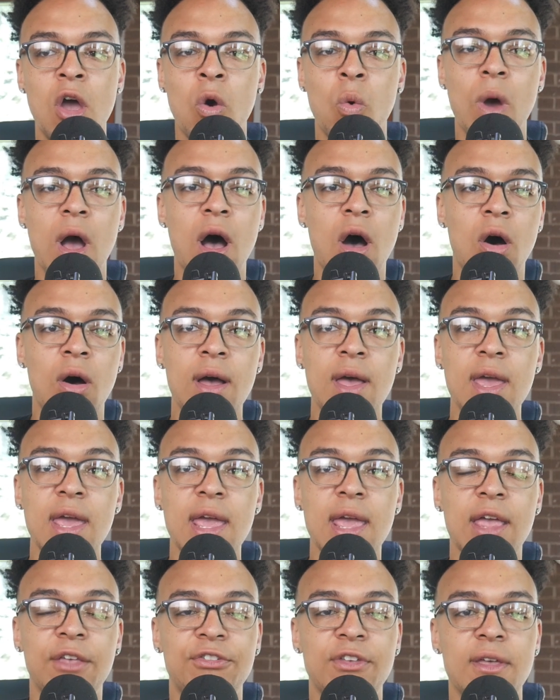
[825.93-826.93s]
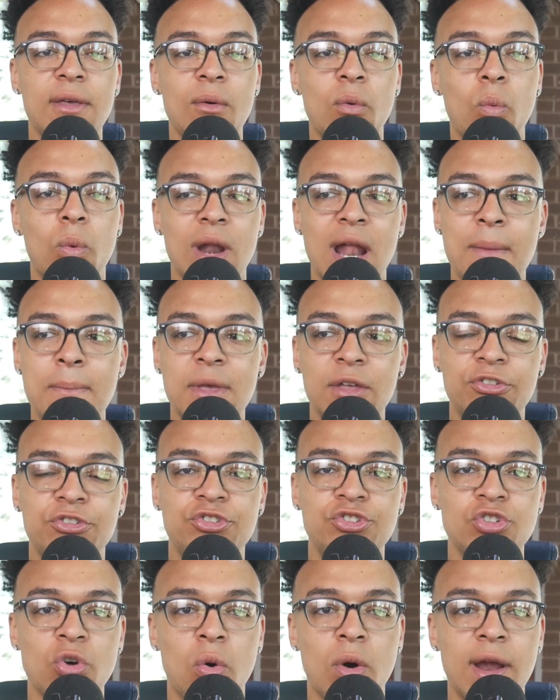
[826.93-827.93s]
Well, is it when I miss
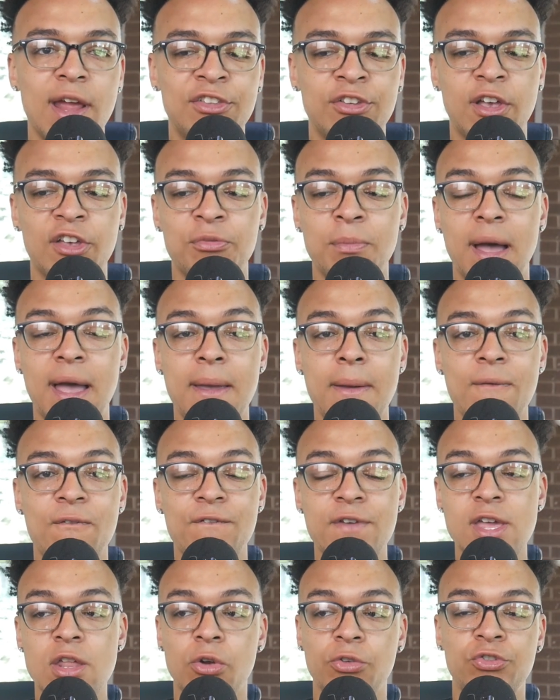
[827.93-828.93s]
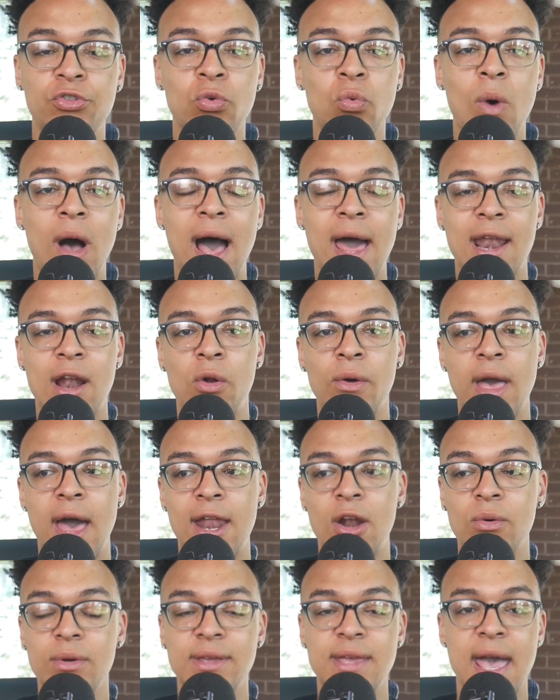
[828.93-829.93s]
short, it's because my feet are too wide. I
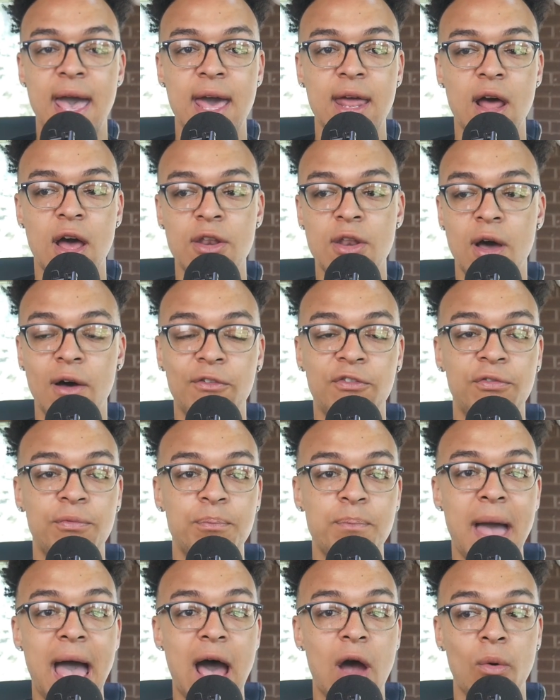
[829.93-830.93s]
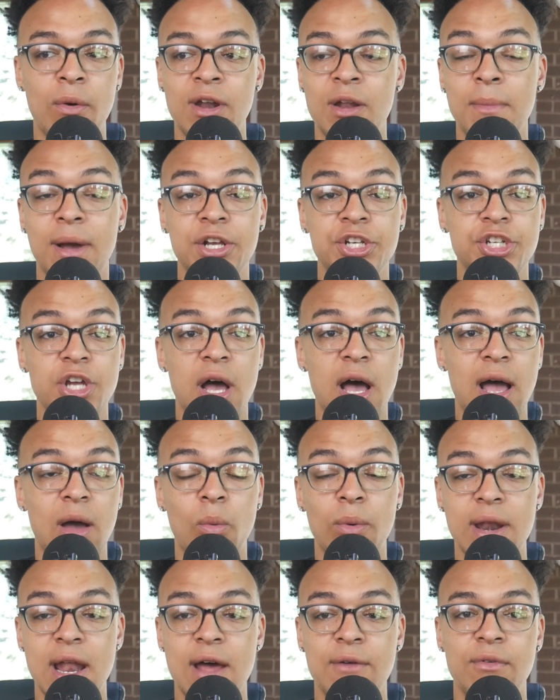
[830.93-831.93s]
don't get enough power into my shot,
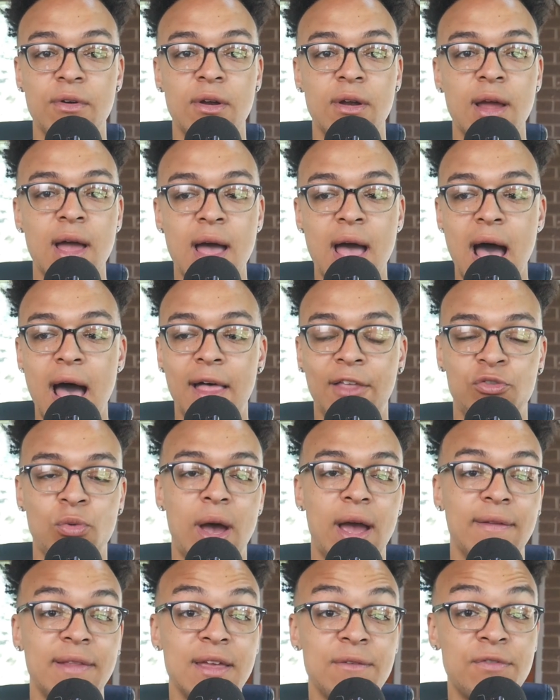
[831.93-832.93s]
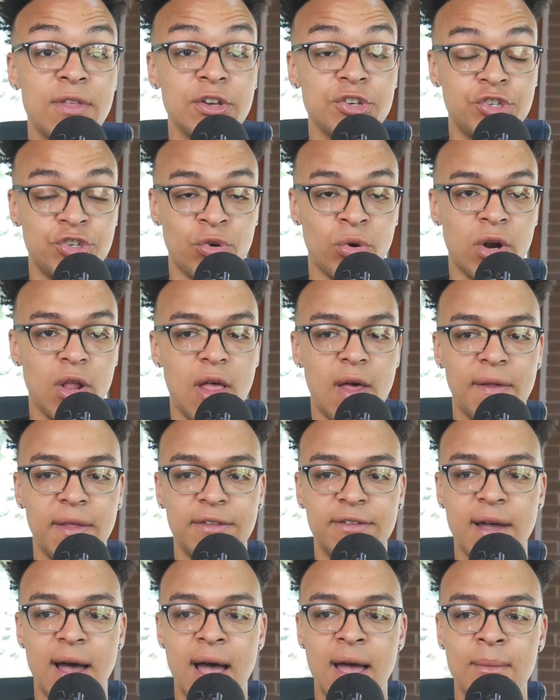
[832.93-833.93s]
whatever. That's why I leave things short a lot of
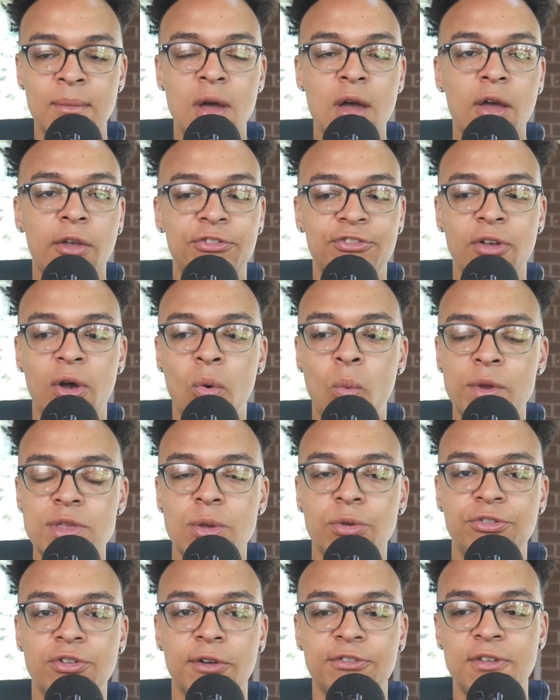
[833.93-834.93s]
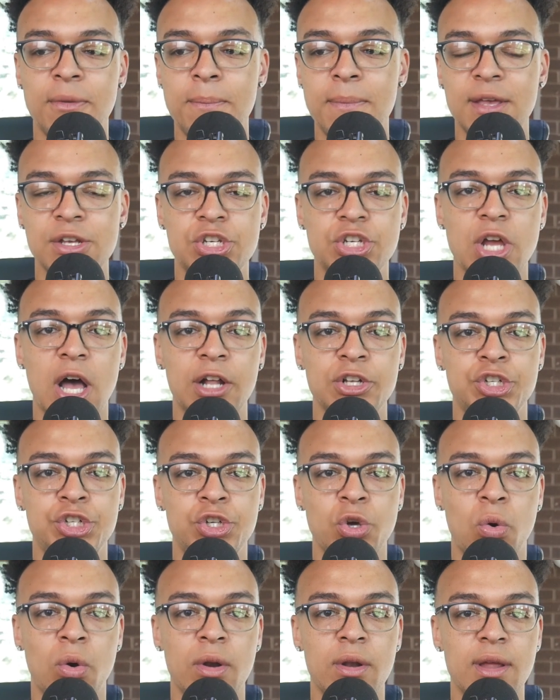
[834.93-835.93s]
the time. So when you start to miss shots
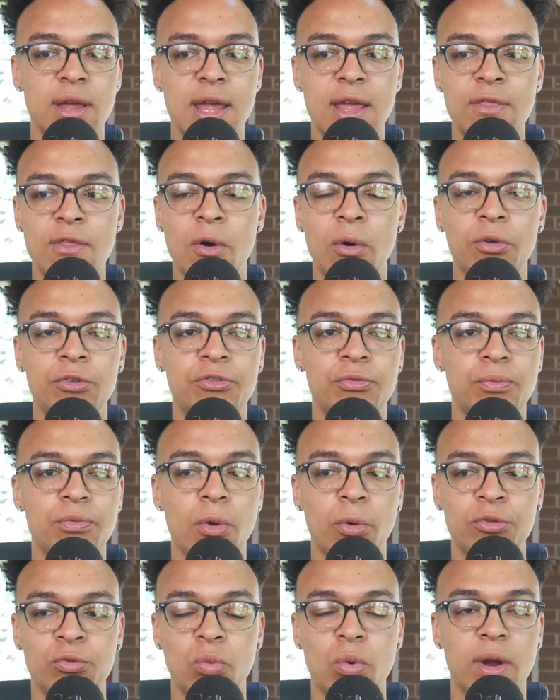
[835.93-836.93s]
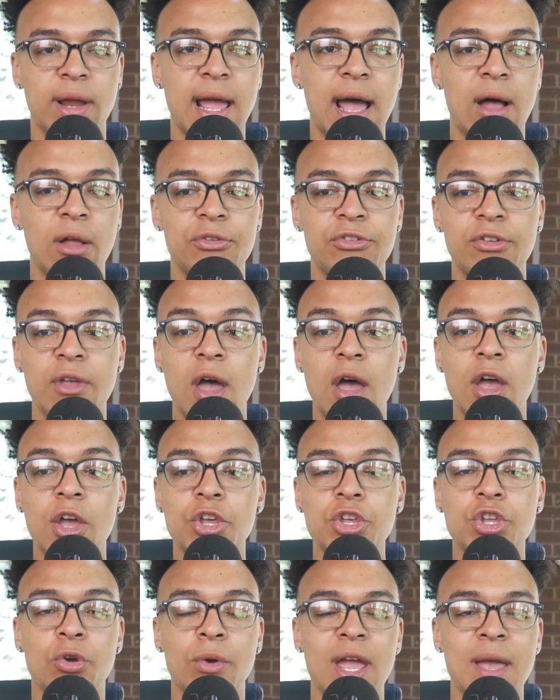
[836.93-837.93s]
short in those workouts,
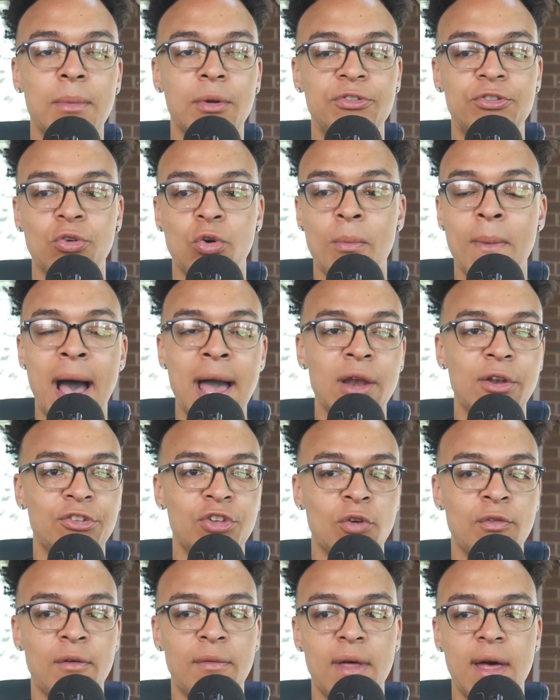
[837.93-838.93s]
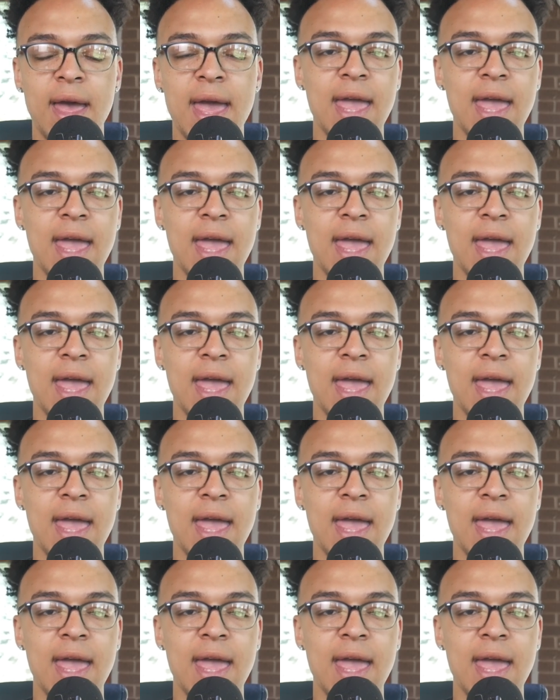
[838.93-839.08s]
you're able to remind yourself of that.